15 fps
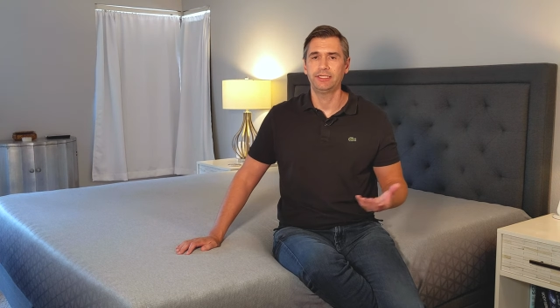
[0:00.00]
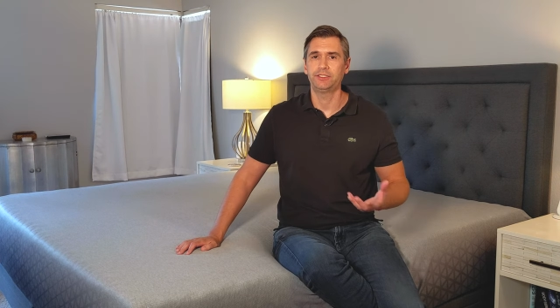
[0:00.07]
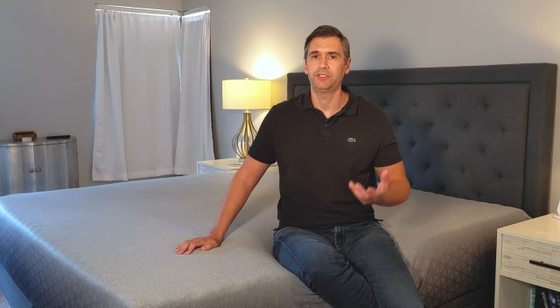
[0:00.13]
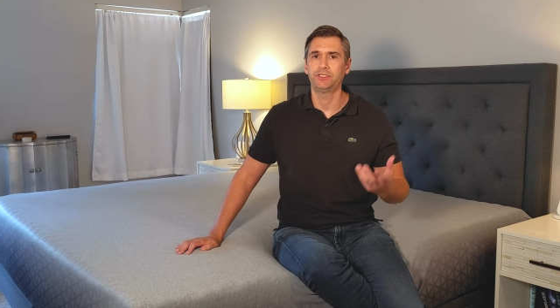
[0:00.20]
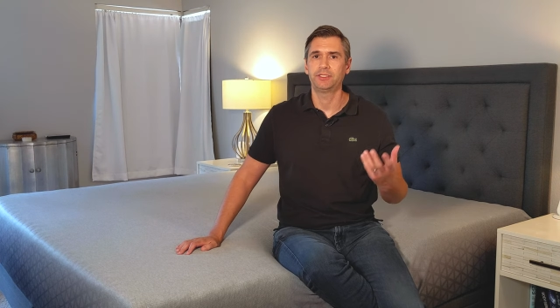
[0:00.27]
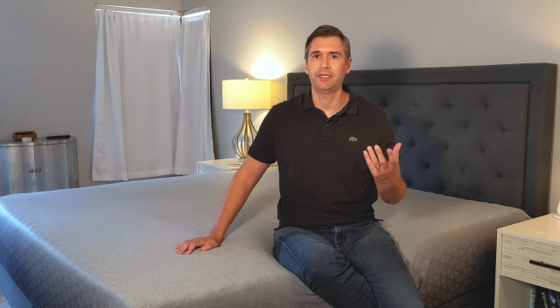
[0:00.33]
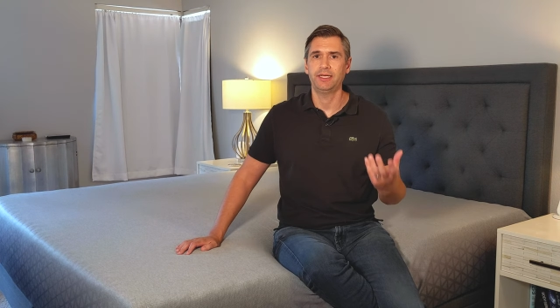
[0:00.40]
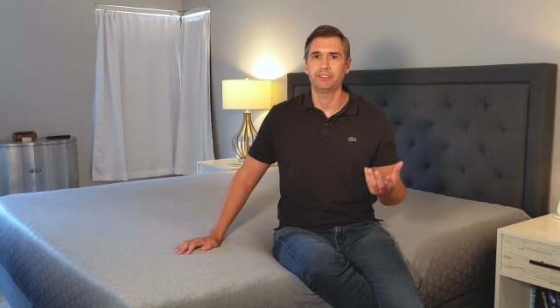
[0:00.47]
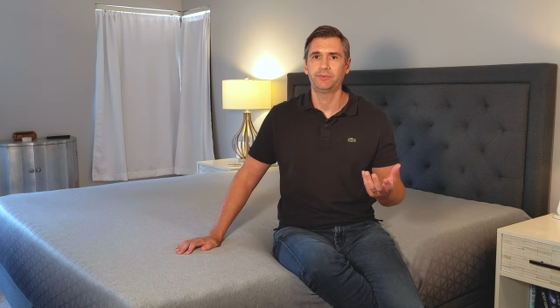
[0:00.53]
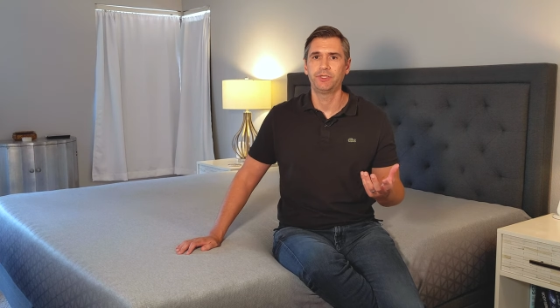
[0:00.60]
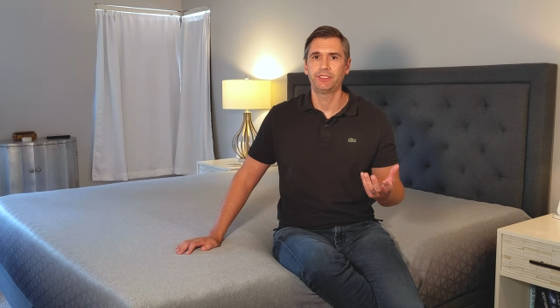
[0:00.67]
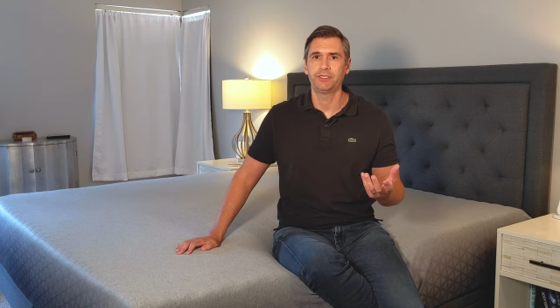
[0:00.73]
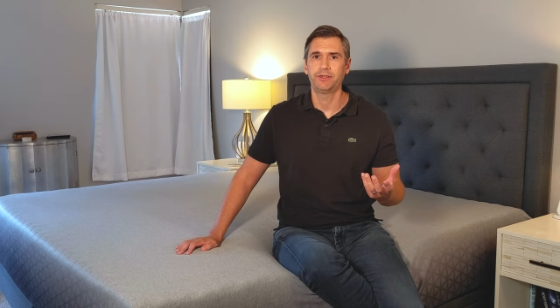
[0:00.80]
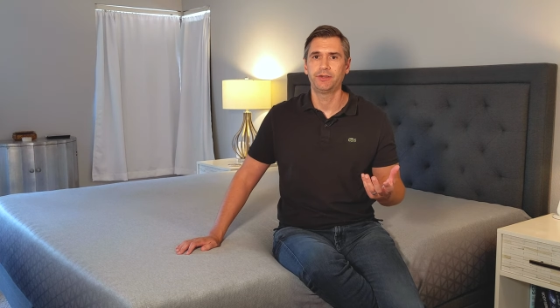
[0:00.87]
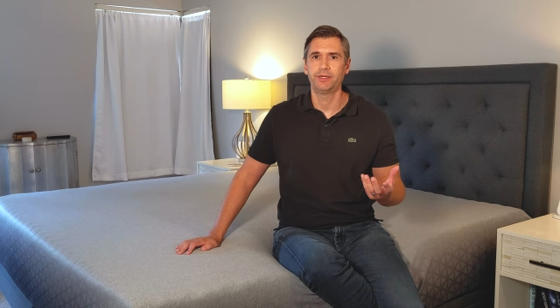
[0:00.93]
it's just less
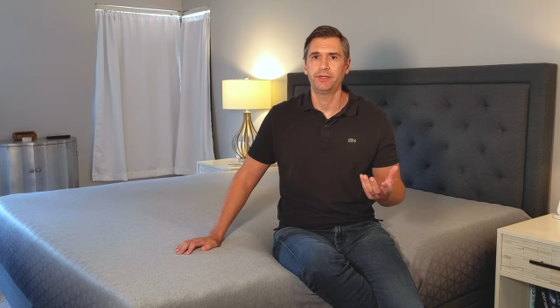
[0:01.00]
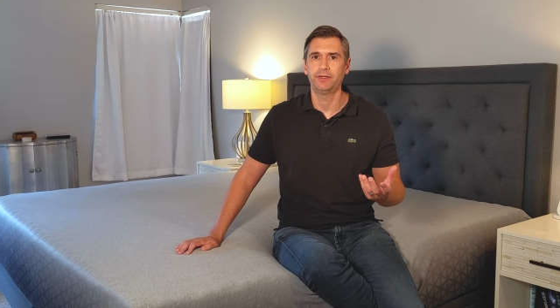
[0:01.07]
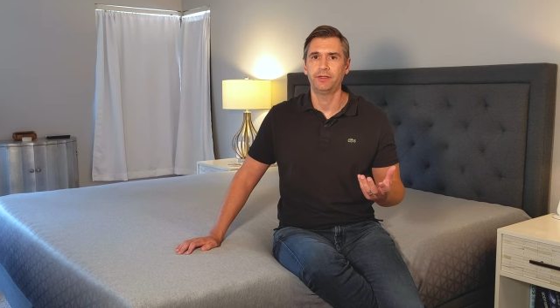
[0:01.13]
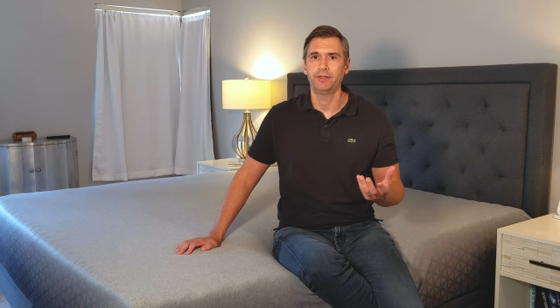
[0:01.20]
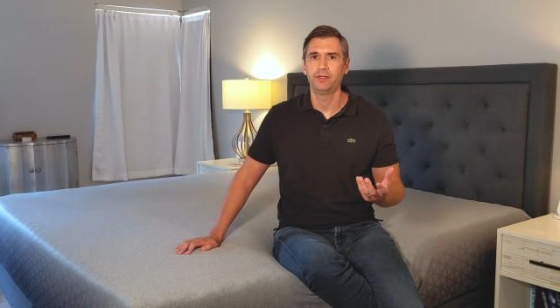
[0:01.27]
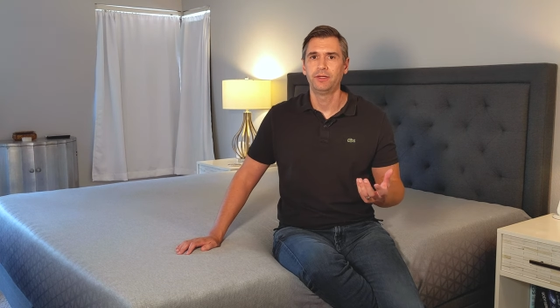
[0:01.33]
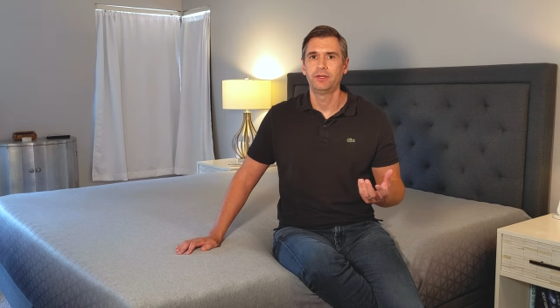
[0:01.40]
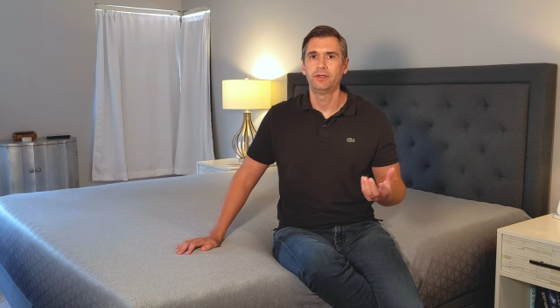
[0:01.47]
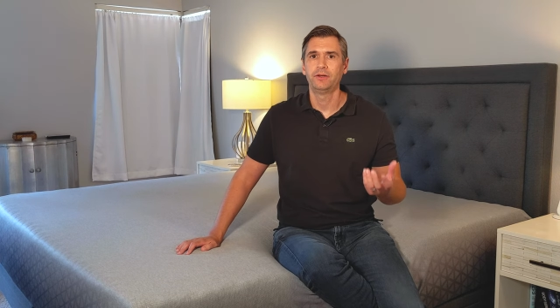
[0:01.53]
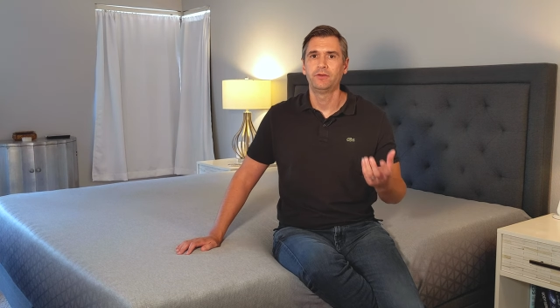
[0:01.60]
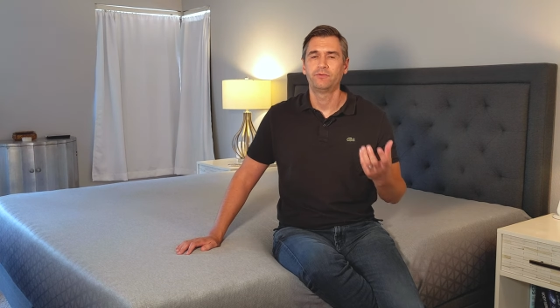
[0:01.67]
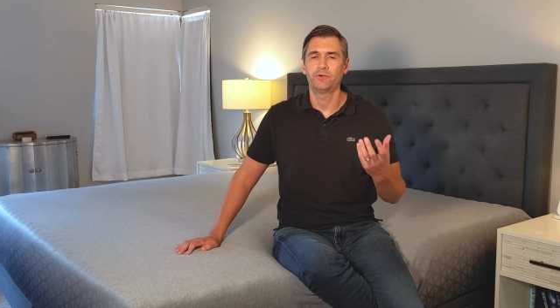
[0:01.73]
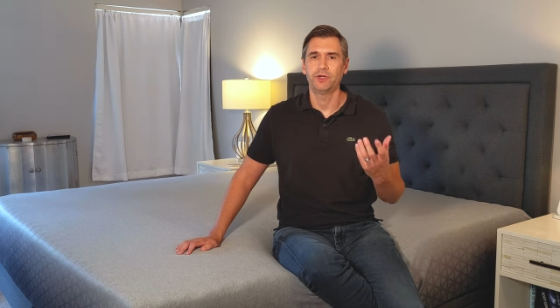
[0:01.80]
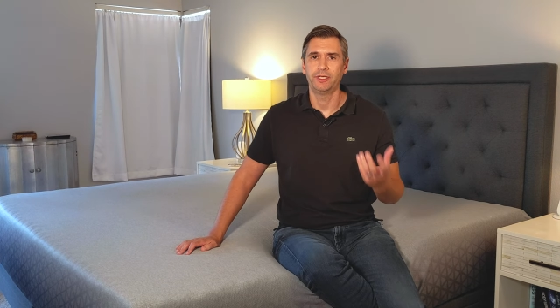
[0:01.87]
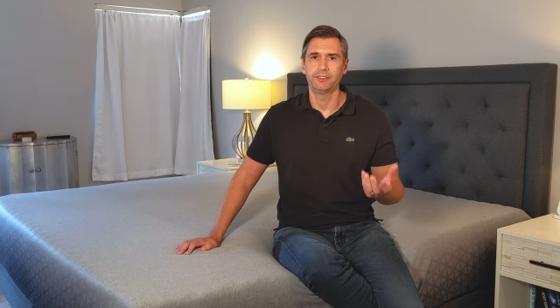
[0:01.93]
material
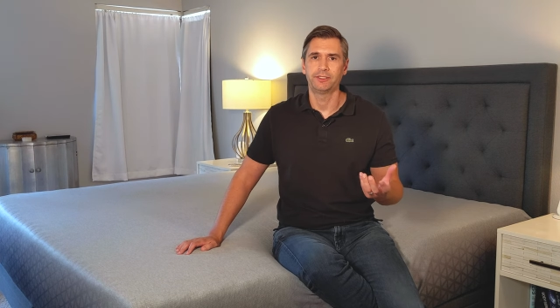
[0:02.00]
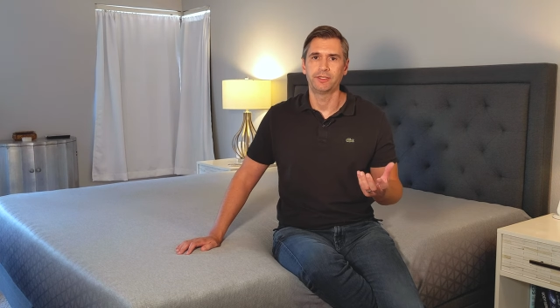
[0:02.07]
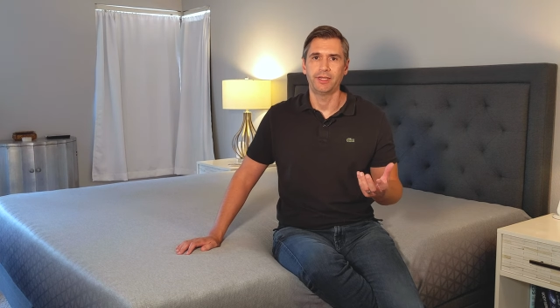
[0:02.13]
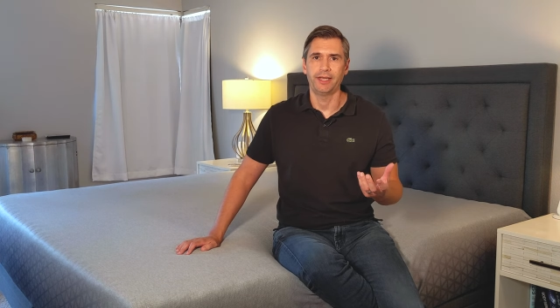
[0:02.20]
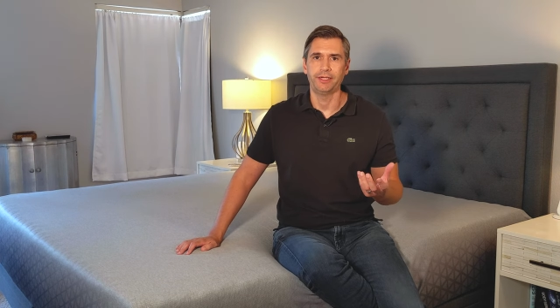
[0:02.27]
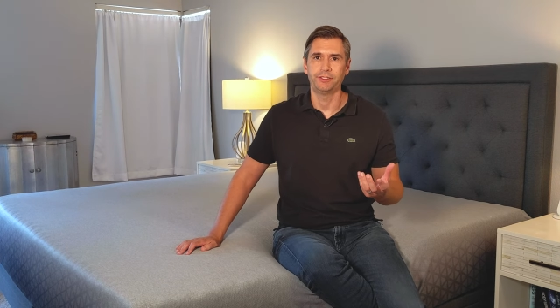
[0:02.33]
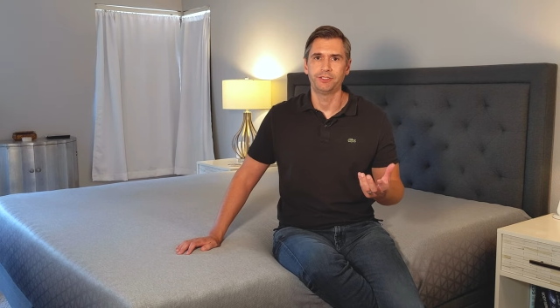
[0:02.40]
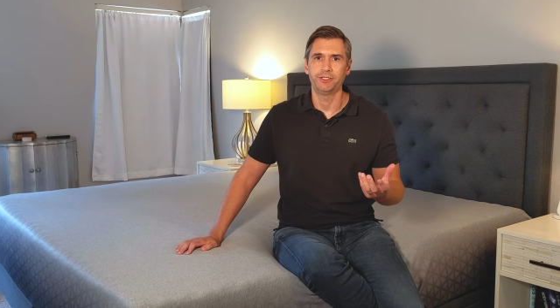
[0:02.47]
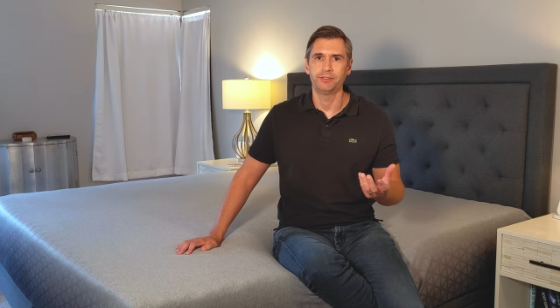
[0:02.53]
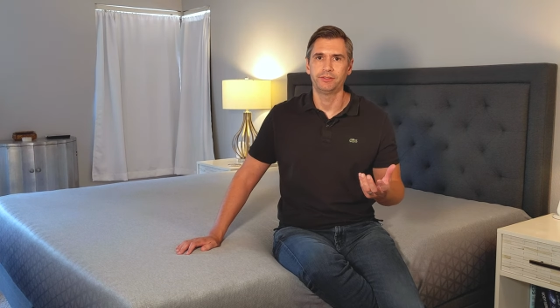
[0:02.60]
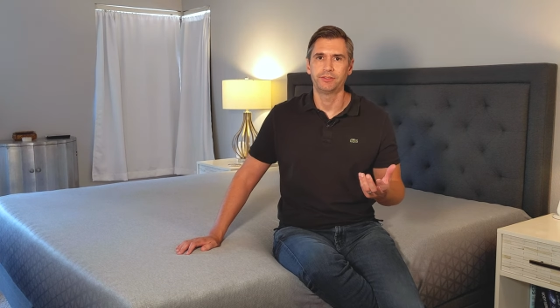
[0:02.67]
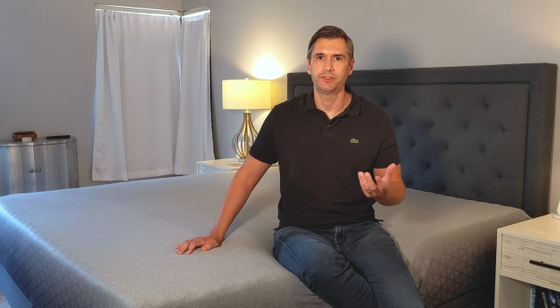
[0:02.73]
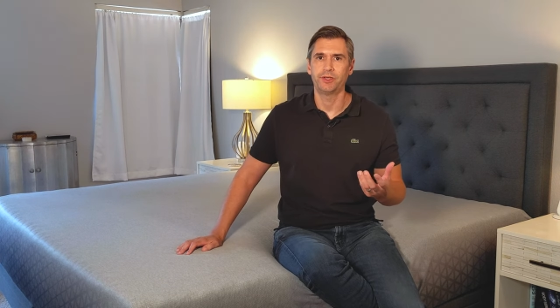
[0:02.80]
for insulation.